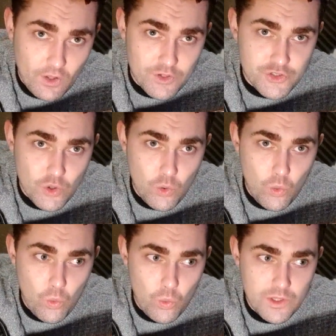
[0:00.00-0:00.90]

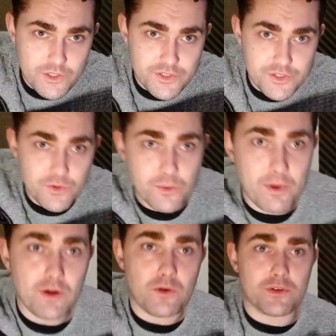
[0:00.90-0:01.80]
So we'll just do the
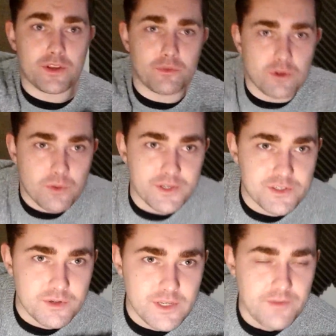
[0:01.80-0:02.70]
bar chord thing real quick.
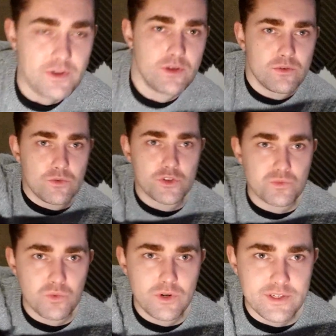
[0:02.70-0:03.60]
So I gave you
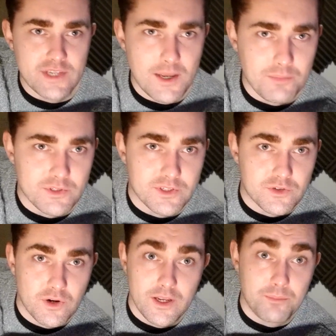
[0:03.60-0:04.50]
just one example to
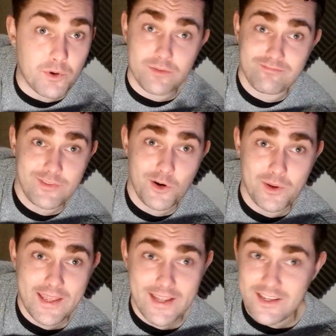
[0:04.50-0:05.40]
try, but
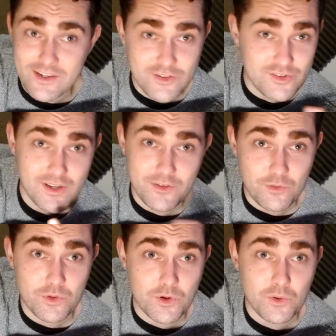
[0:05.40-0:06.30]
again, you can just kind of
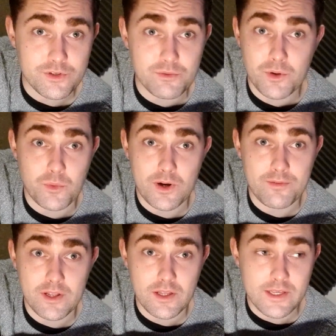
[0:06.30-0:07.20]
throw the chords around
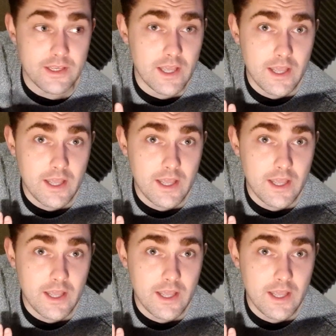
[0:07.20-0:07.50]
wherever you like.